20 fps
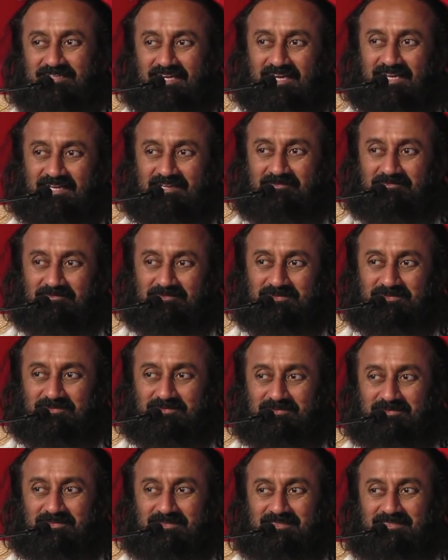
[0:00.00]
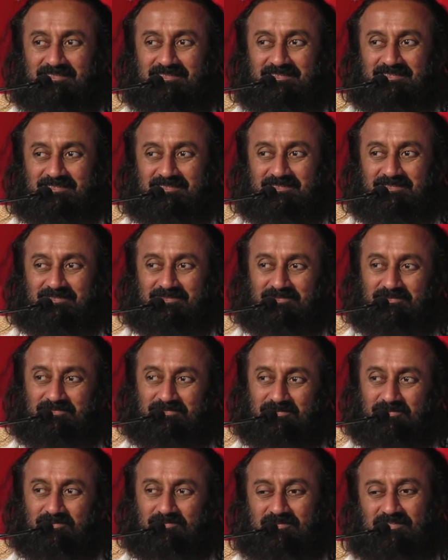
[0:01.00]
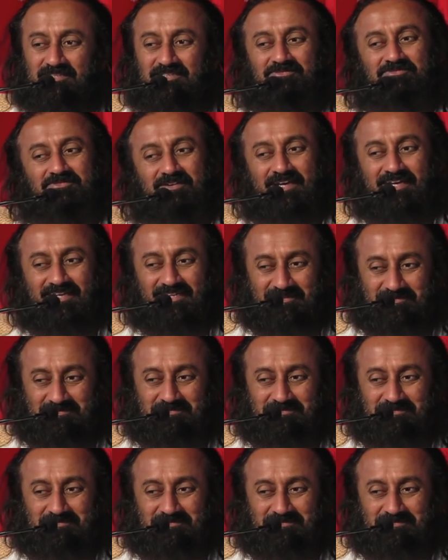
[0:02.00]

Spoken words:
time to fructify.